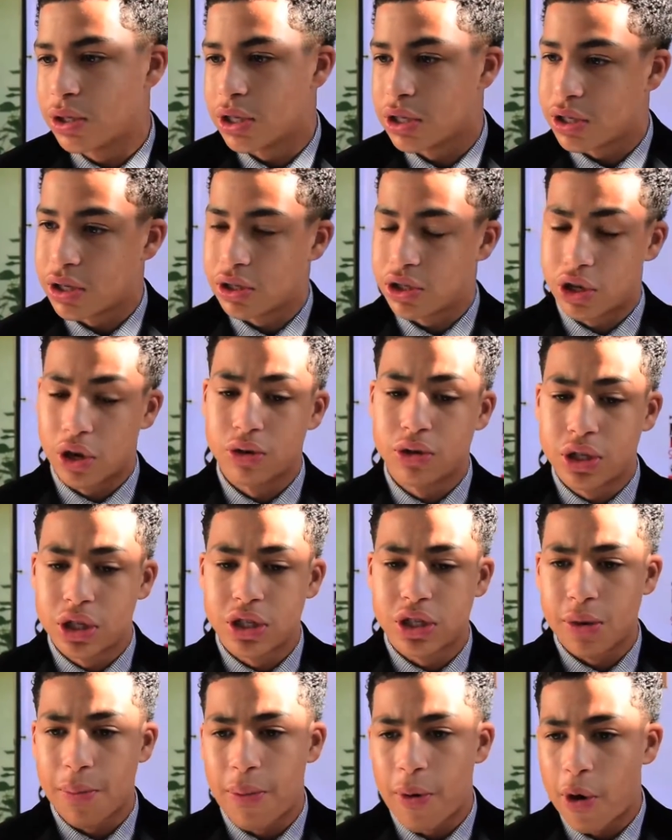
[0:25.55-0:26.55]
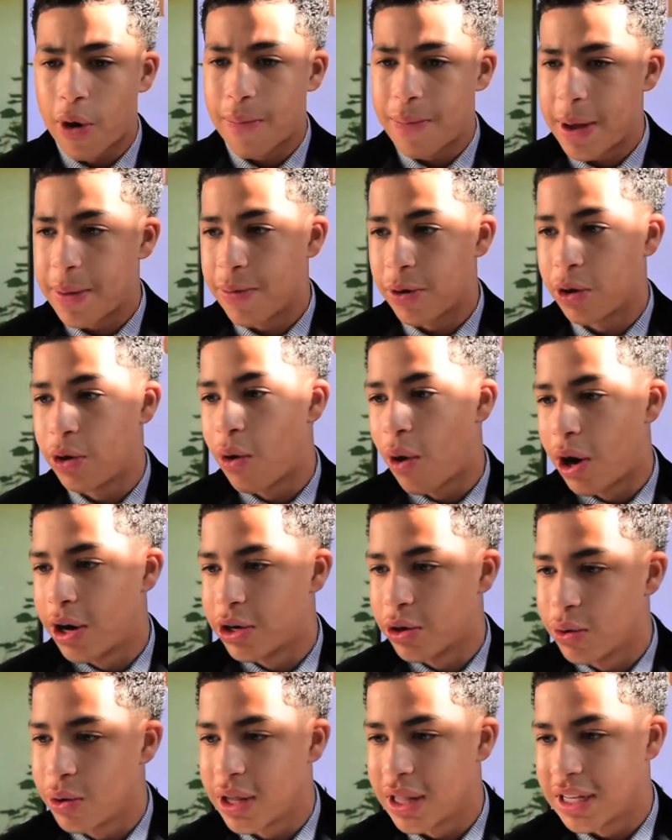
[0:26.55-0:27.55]
To, so to support people who are
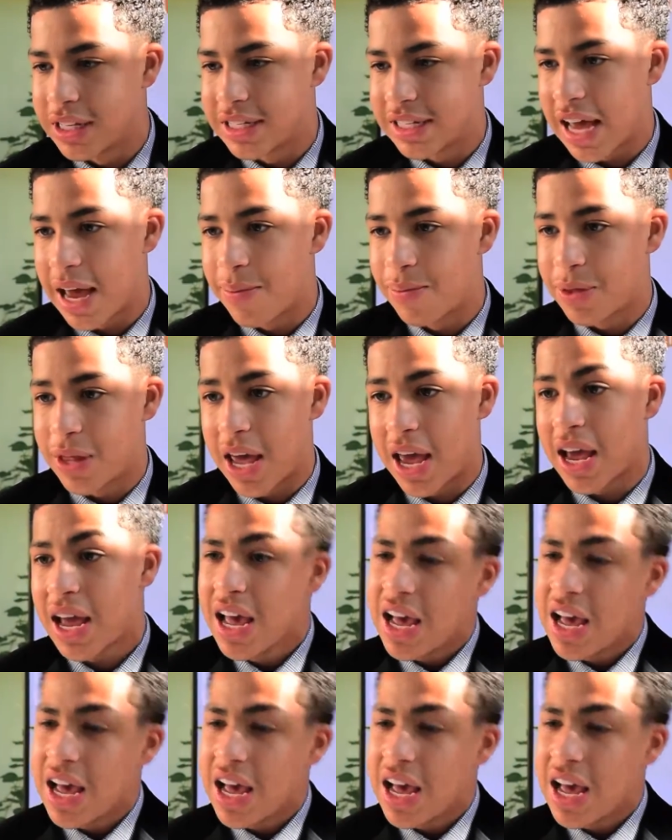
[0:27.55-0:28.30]
doing the same thing,